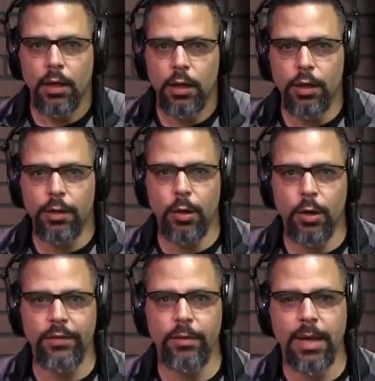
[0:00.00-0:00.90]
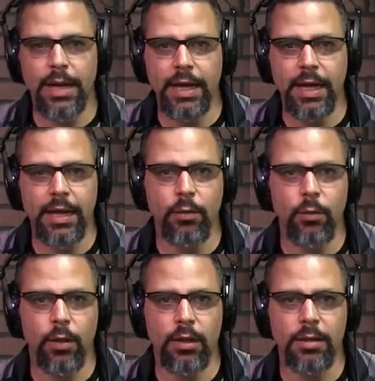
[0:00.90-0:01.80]
Good morning, everybody,
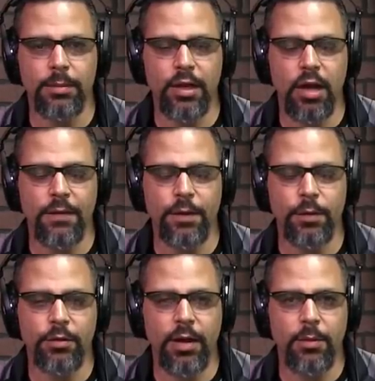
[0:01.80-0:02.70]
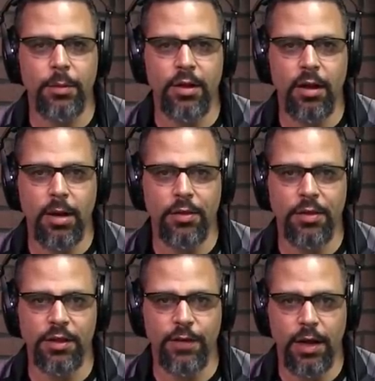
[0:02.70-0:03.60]
and welcome to Coffee with Craig, where we talk about all
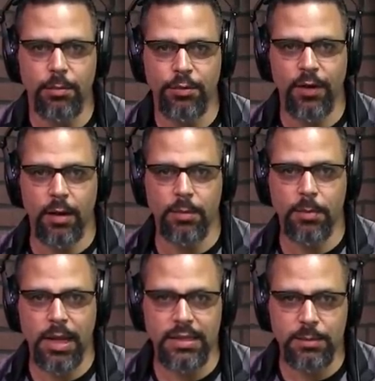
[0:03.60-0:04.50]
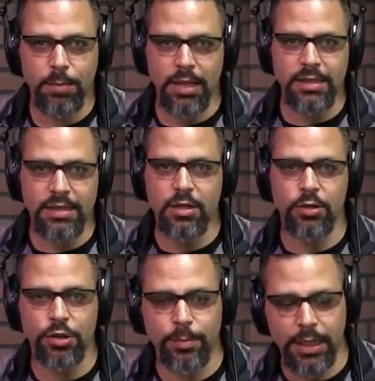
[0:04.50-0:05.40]
things firearms, firearms policy, politics,
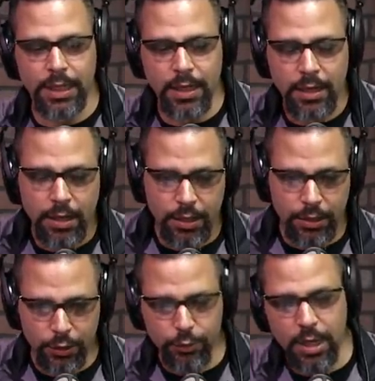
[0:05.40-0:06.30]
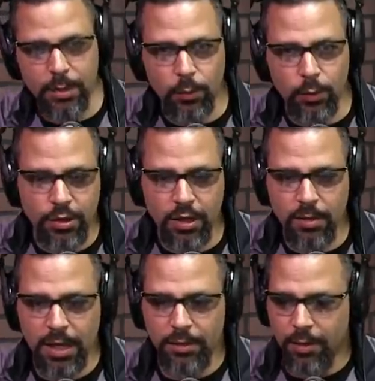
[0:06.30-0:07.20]
culture, media, you name it. We're
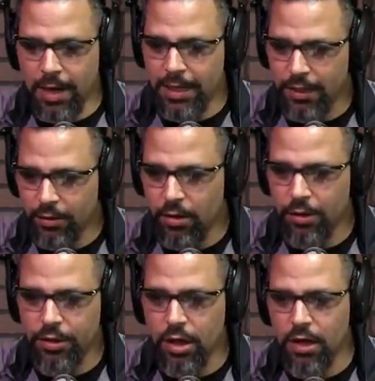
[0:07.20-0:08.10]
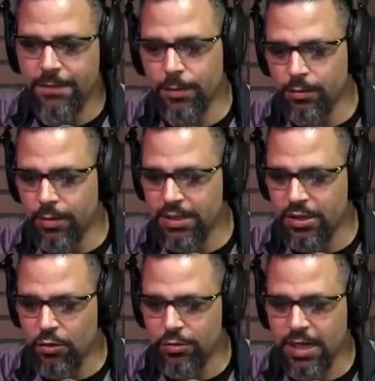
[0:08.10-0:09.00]
talking about it right here on Coffee with Craig.
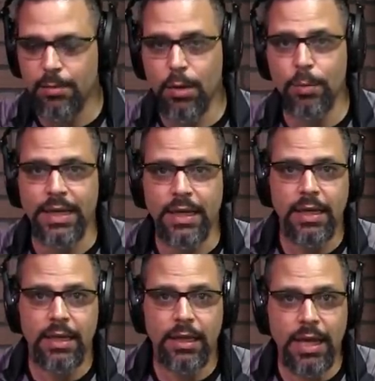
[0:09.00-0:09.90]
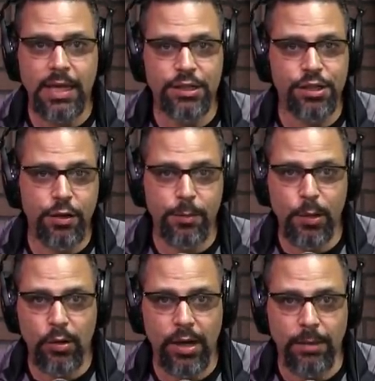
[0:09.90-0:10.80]
So take a moment, like and share the
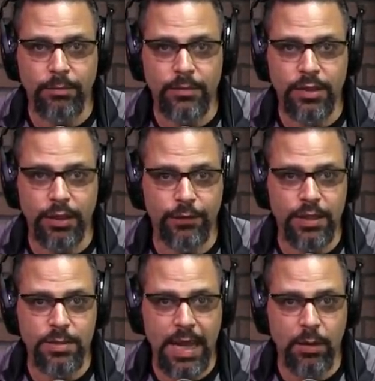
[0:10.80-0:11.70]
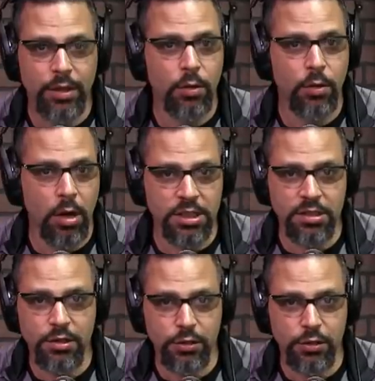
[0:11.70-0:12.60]
program. Tell your friends about it, whether you're watching
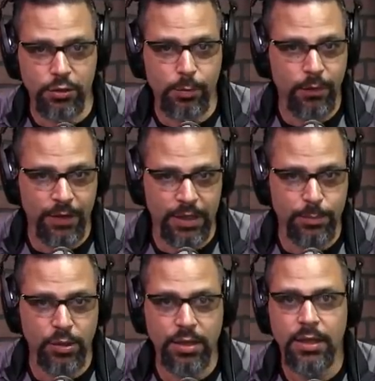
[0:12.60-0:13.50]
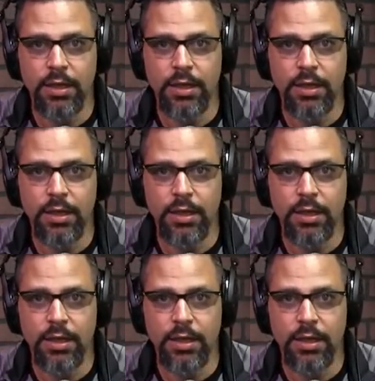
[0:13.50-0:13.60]
us on YouTube or Facebook.